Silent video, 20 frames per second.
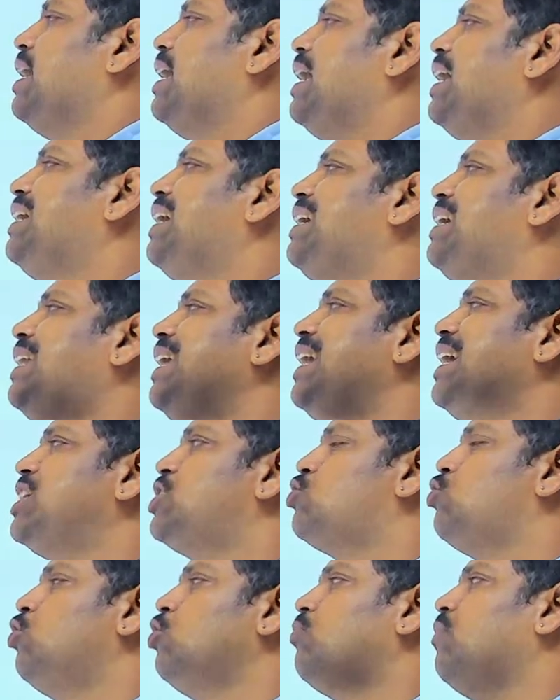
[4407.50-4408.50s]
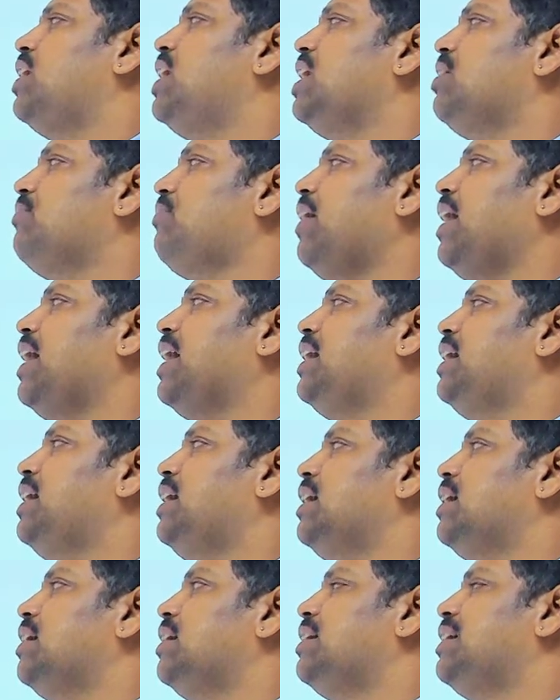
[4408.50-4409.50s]
then takes
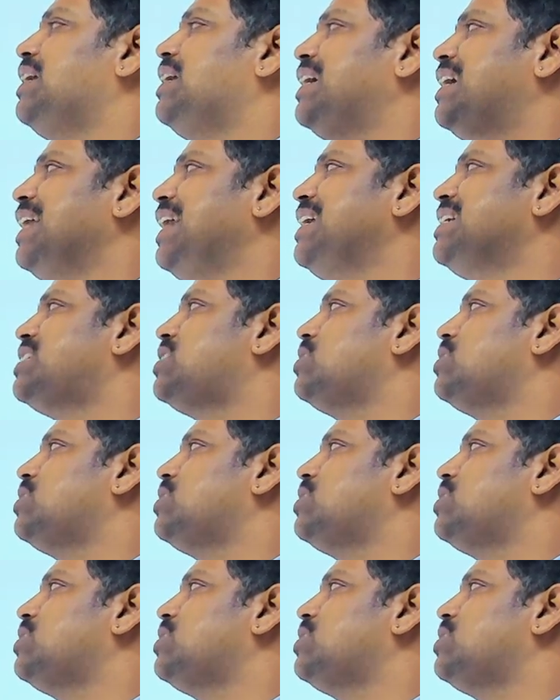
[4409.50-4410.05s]
225 degrees